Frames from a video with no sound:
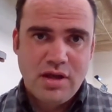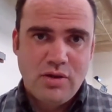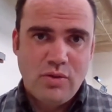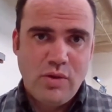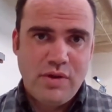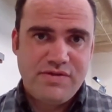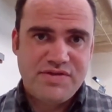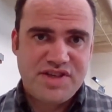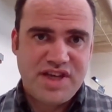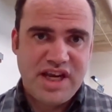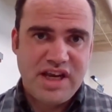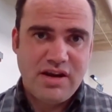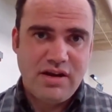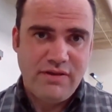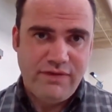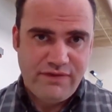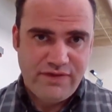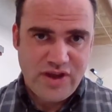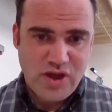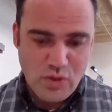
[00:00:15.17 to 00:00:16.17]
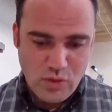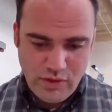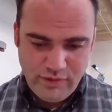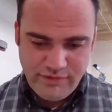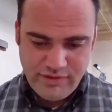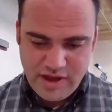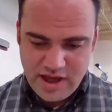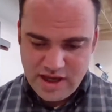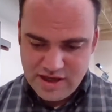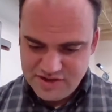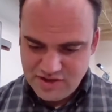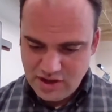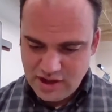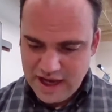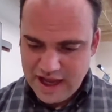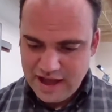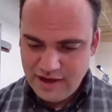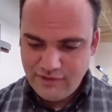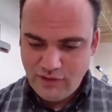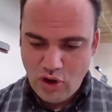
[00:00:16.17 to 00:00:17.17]
We've seen a few of these
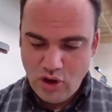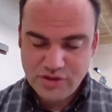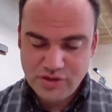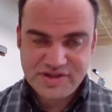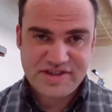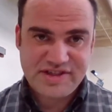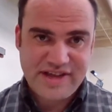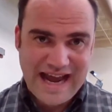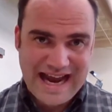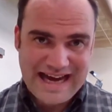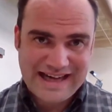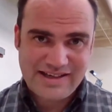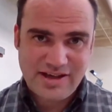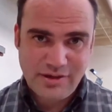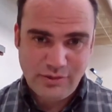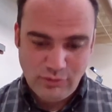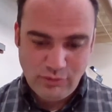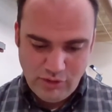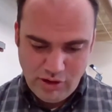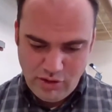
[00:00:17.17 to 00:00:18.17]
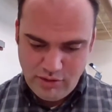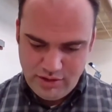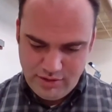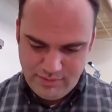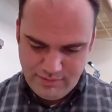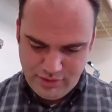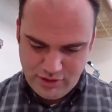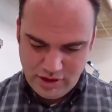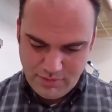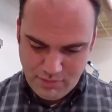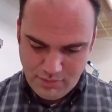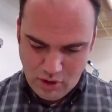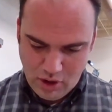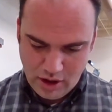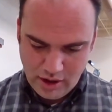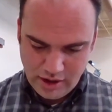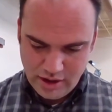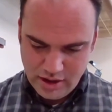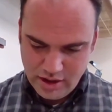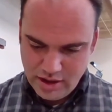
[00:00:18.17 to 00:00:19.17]
kind of all stacked in a row in the book of
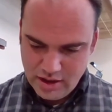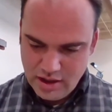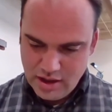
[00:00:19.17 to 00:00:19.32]
Mark.